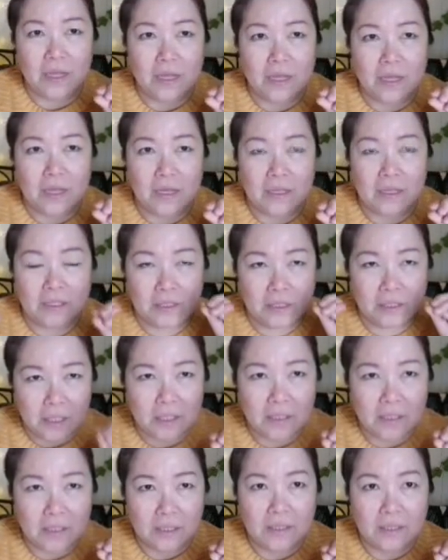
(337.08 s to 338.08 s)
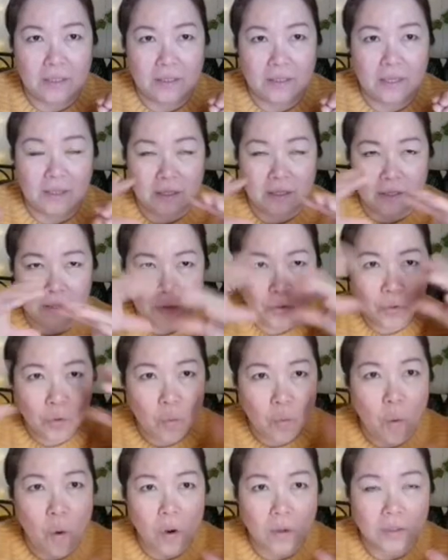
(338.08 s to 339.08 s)
It's thick that no
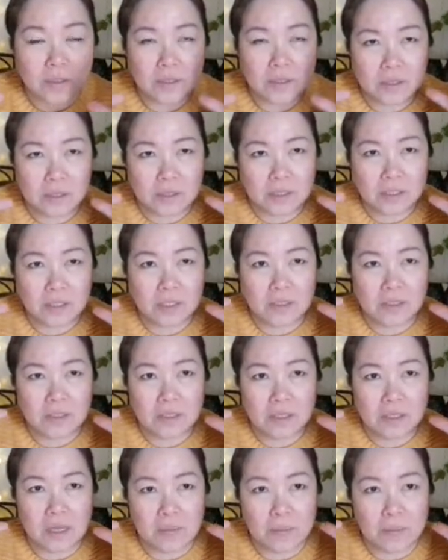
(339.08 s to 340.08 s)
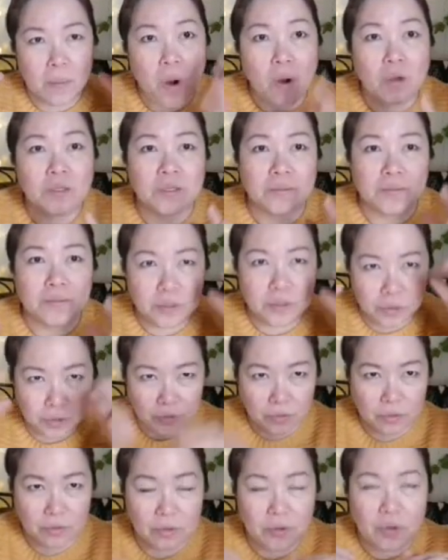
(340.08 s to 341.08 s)
water is impossible to
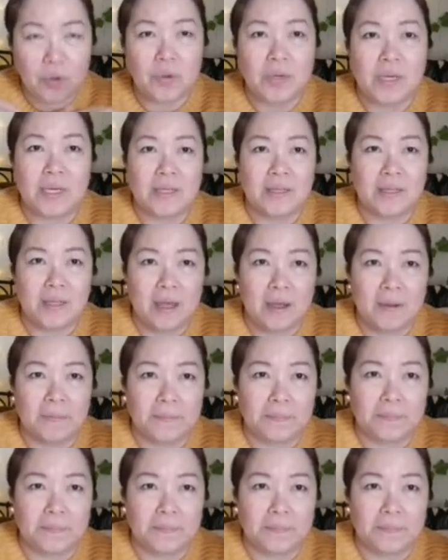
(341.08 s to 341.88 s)
go in there.